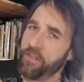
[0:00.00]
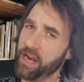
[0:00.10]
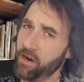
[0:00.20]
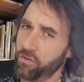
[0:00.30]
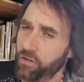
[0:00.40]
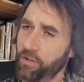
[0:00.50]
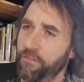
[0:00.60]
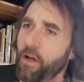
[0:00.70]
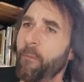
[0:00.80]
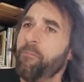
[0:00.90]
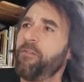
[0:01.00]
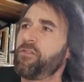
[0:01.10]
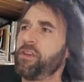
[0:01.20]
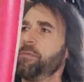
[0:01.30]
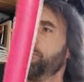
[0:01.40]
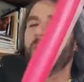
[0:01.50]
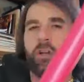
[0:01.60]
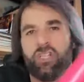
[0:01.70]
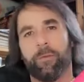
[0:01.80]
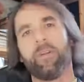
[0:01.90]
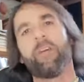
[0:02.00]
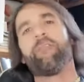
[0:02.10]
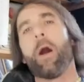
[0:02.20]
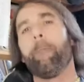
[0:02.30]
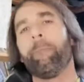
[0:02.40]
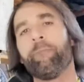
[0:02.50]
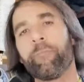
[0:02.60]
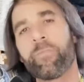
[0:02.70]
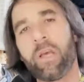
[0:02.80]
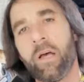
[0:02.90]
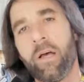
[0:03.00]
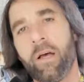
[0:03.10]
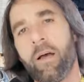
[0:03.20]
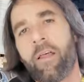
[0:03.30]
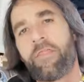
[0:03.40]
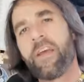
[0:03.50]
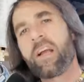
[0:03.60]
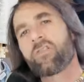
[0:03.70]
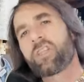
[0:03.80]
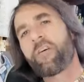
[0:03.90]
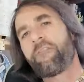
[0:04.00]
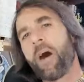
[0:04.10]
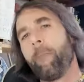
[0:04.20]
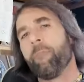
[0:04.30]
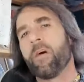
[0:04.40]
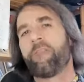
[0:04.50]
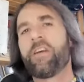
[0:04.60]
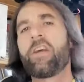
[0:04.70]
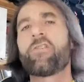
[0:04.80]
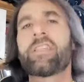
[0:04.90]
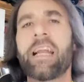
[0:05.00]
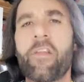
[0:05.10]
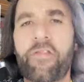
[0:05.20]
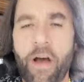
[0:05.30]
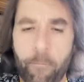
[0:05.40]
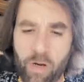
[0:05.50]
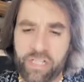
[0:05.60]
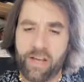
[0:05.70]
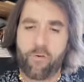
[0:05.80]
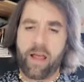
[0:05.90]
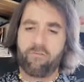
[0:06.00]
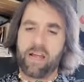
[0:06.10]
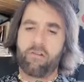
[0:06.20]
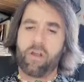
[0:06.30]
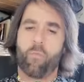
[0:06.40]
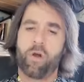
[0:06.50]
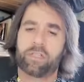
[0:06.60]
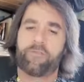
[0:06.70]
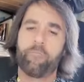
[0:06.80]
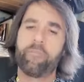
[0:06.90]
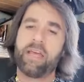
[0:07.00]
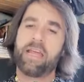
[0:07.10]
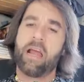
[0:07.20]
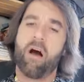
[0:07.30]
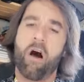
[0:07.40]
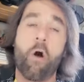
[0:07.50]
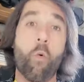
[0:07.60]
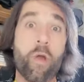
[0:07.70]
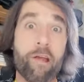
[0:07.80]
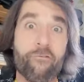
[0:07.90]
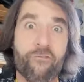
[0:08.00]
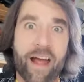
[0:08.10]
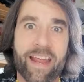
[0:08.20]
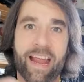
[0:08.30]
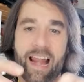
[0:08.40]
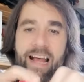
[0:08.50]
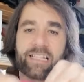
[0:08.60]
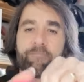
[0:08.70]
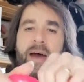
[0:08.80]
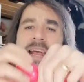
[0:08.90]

fingers of the thumb. Fifteen fingers Jim and the thumb. Fingers and a thumb. Fingers and a thumb. Whichever way round it works for me. Are we ready? Let's